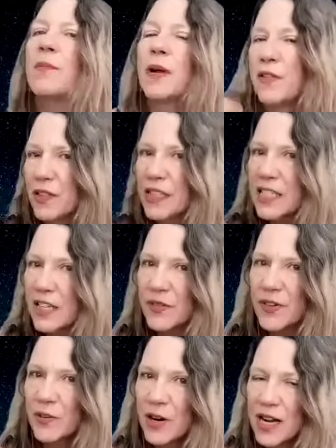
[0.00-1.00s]
But if you're listening
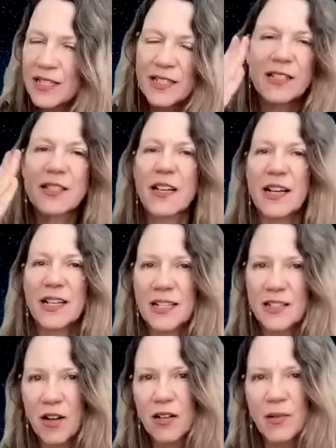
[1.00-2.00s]
for your rising sign,
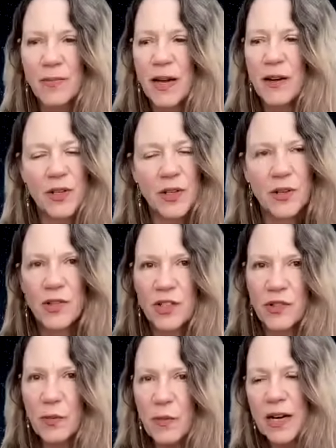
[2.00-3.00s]
it's all about you.
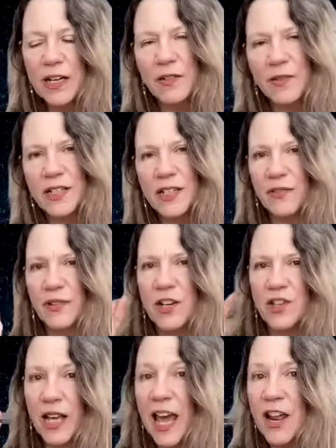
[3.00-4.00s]
Just reminding you the
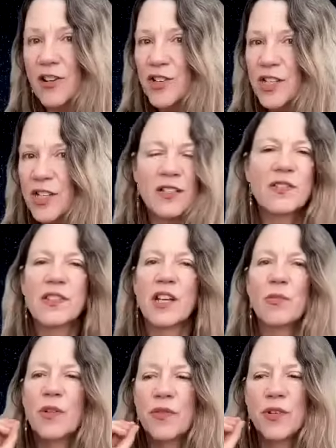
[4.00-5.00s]
differential energies of
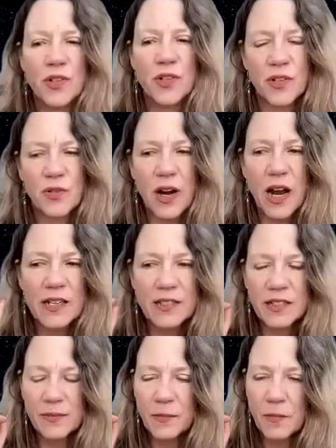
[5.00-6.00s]
sun, moon versus
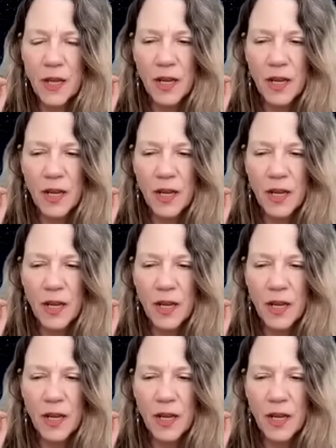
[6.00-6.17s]
rising.